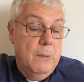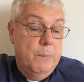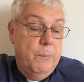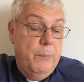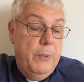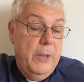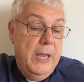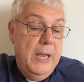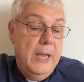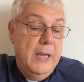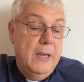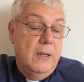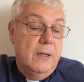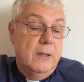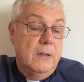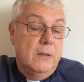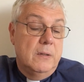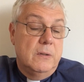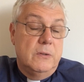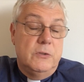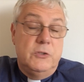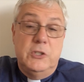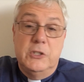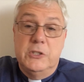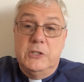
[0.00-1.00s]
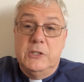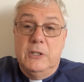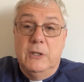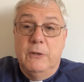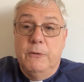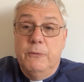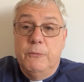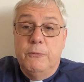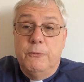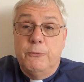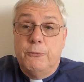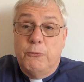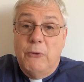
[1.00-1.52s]
being just a
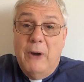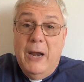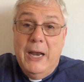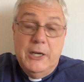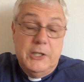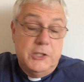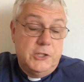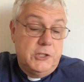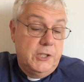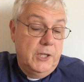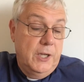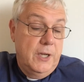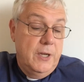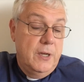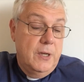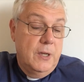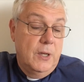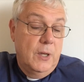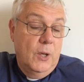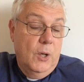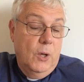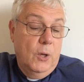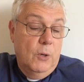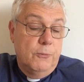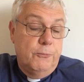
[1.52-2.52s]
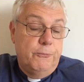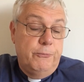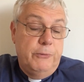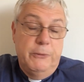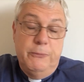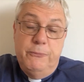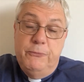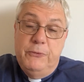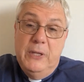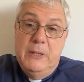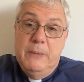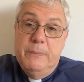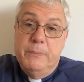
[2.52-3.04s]
fraction of
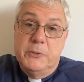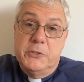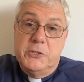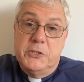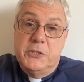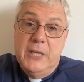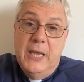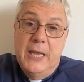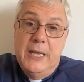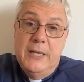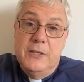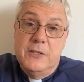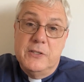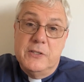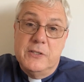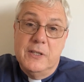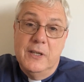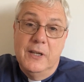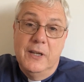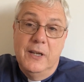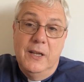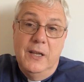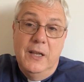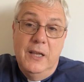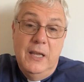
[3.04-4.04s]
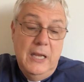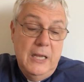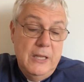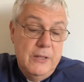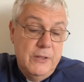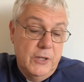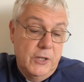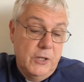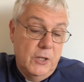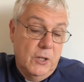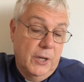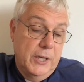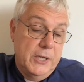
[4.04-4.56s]
15% in the
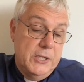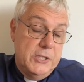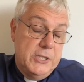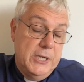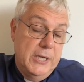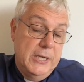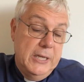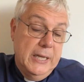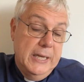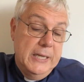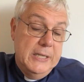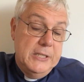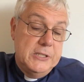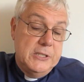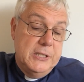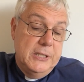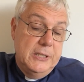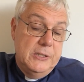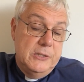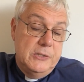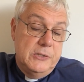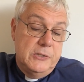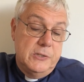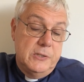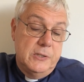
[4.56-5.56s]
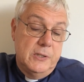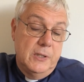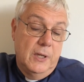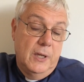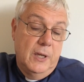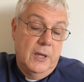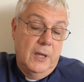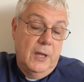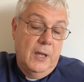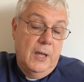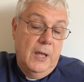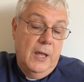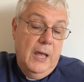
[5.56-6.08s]
1980s,
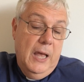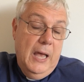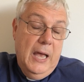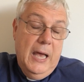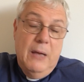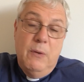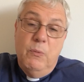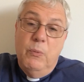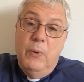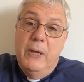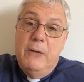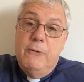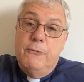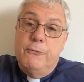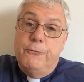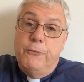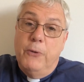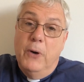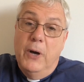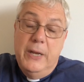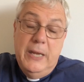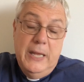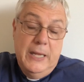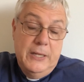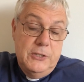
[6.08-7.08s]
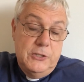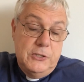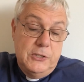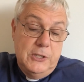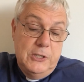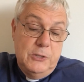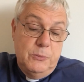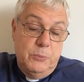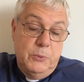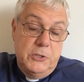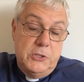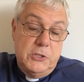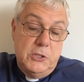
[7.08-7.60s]
and when
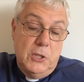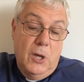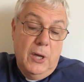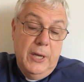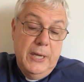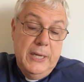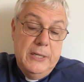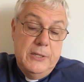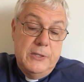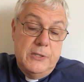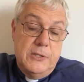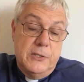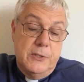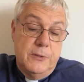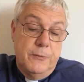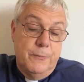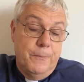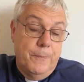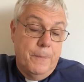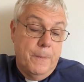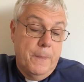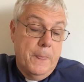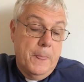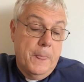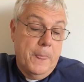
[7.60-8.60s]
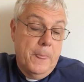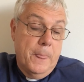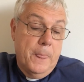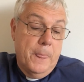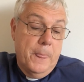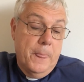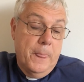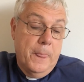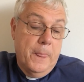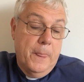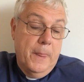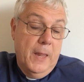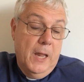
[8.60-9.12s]
finances were tight.
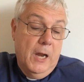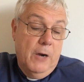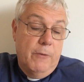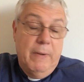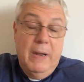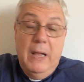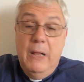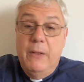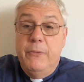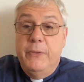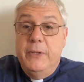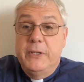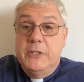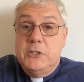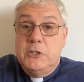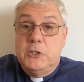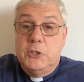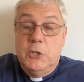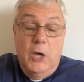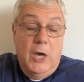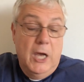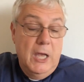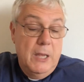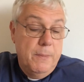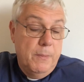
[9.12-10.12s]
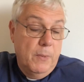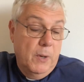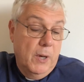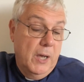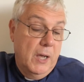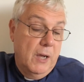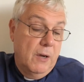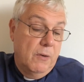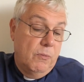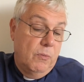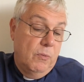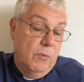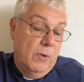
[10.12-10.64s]
Around this time
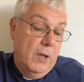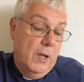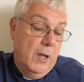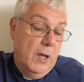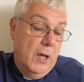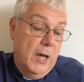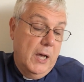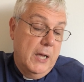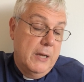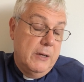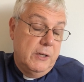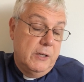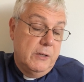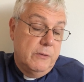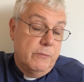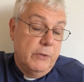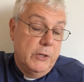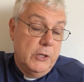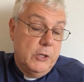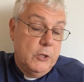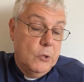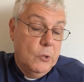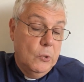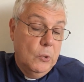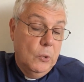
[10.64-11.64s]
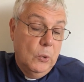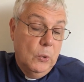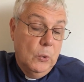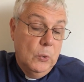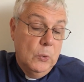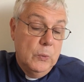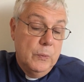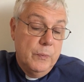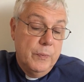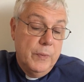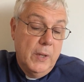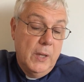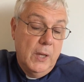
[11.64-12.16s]
I can
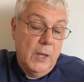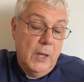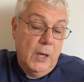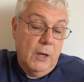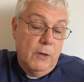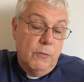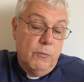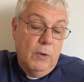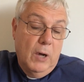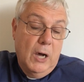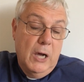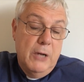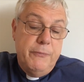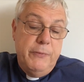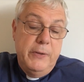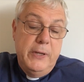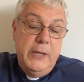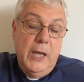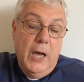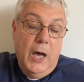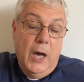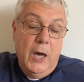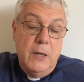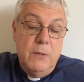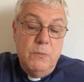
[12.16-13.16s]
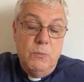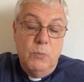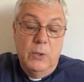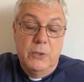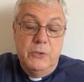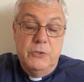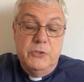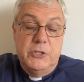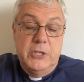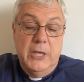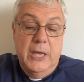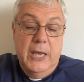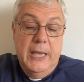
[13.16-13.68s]
recall arriving home
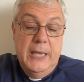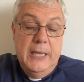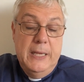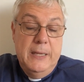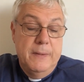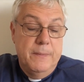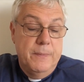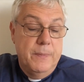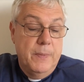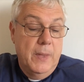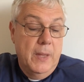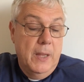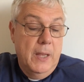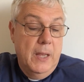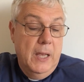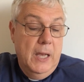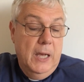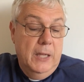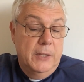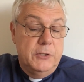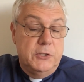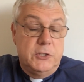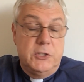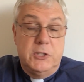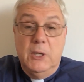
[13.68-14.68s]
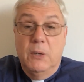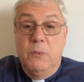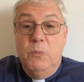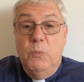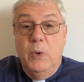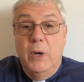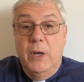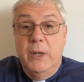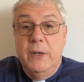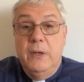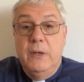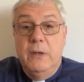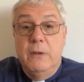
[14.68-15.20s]
one day and
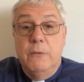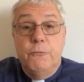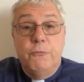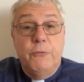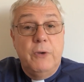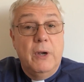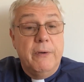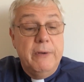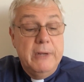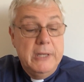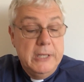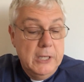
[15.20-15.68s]
someone very